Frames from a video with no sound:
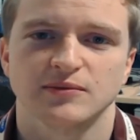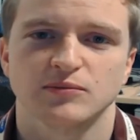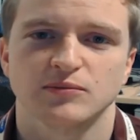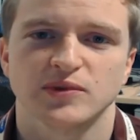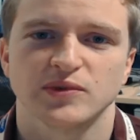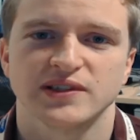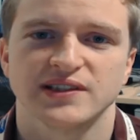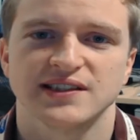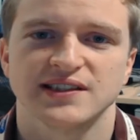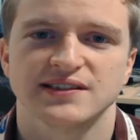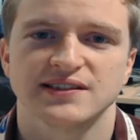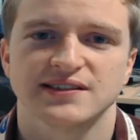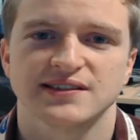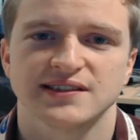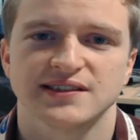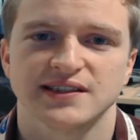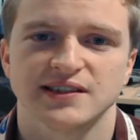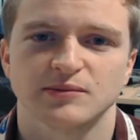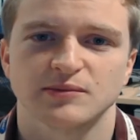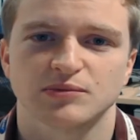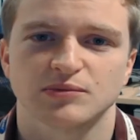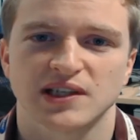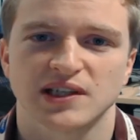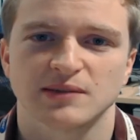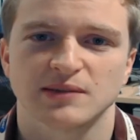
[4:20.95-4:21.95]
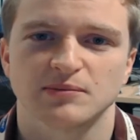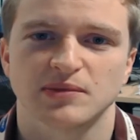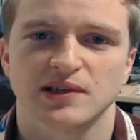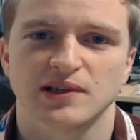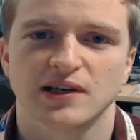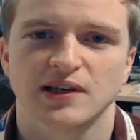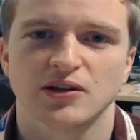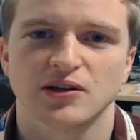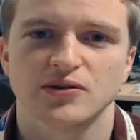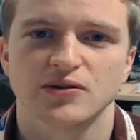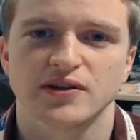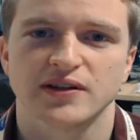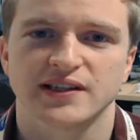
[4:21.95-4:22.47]
We did see it break
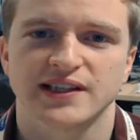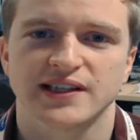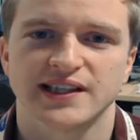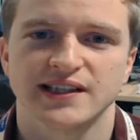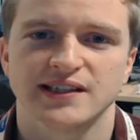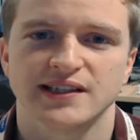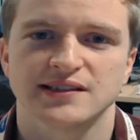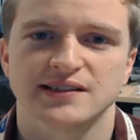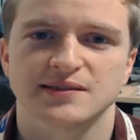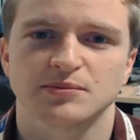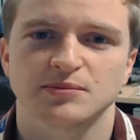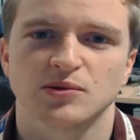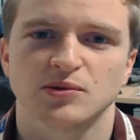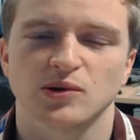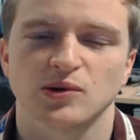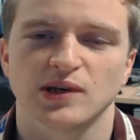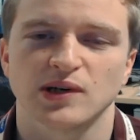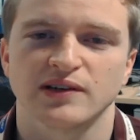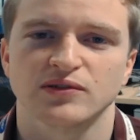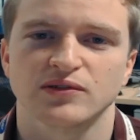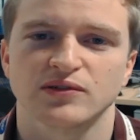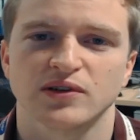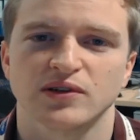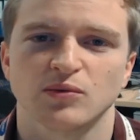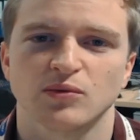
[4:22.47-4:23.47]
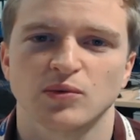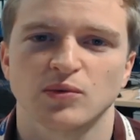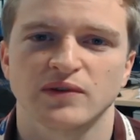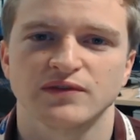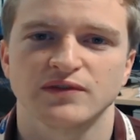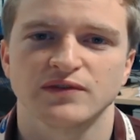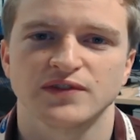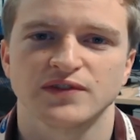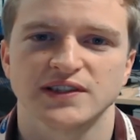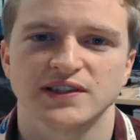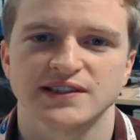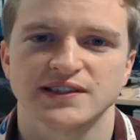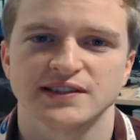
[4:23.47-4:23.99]
below the key support level at
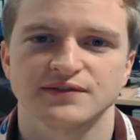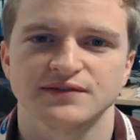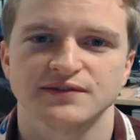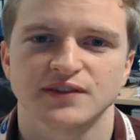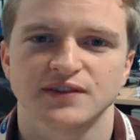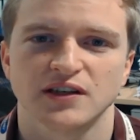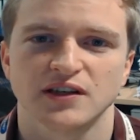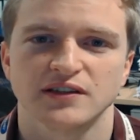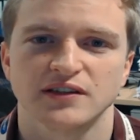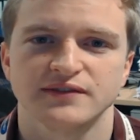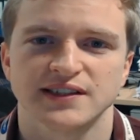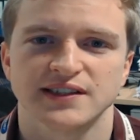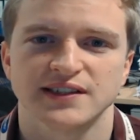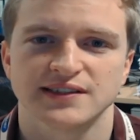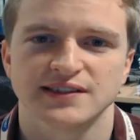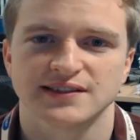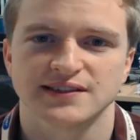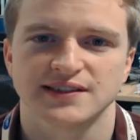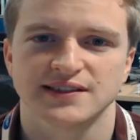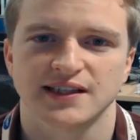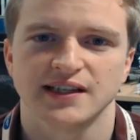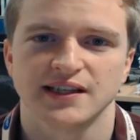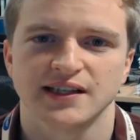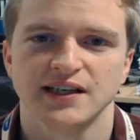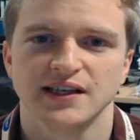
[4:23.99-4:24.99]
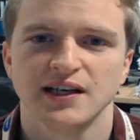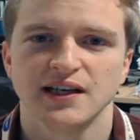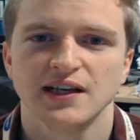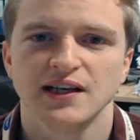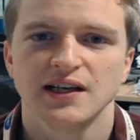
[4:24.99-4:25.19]
135 yesterday.